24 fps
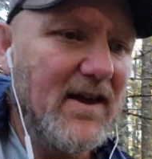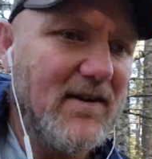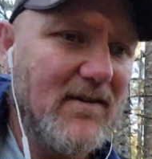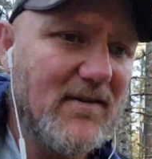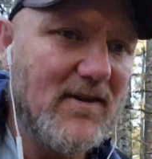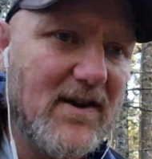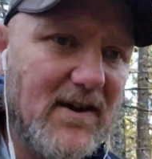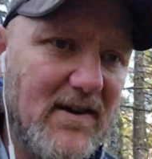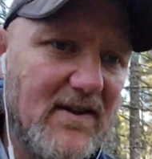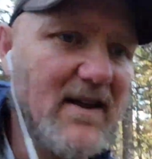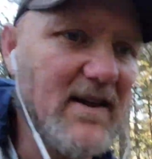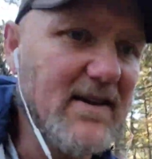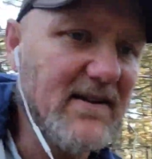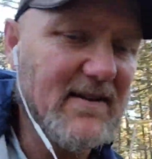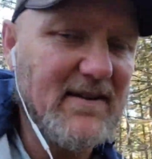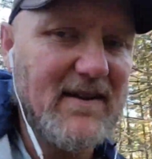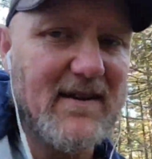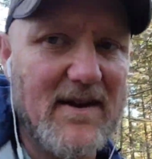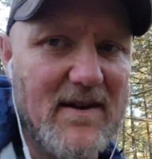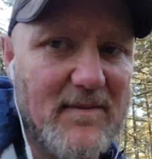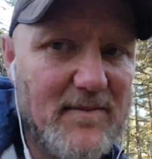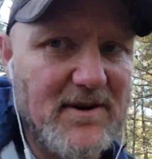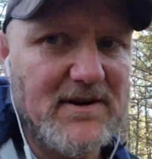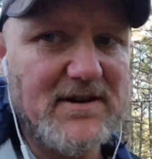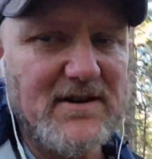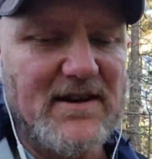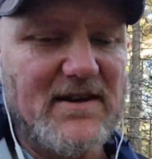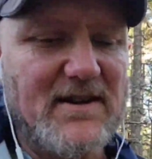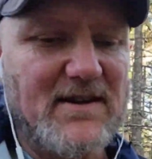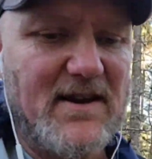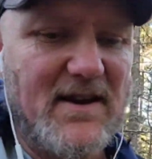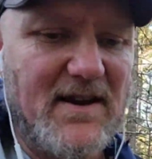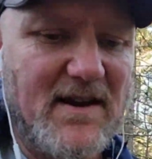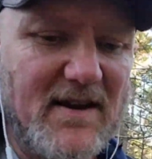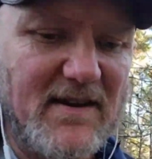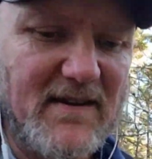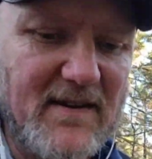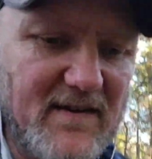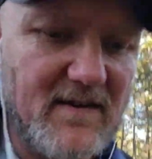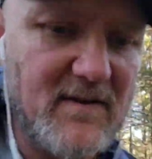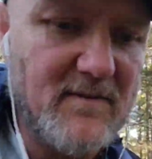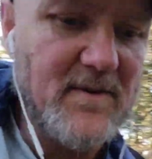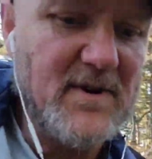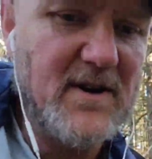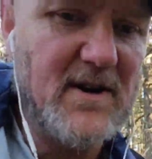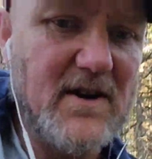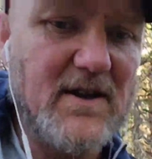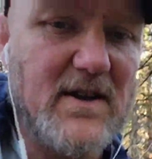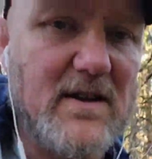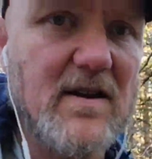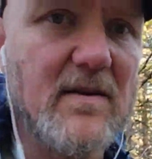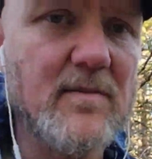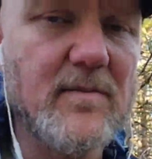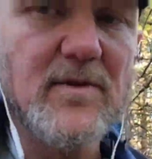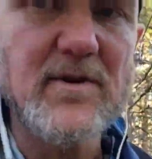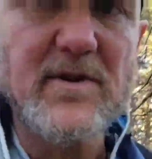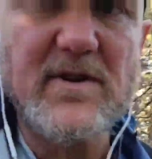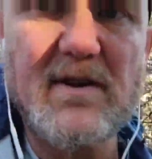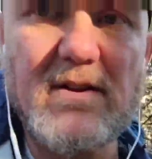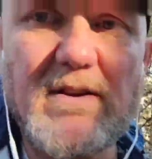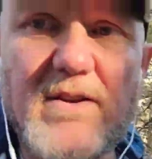anyway, like I said, I appreciate you guys so much, more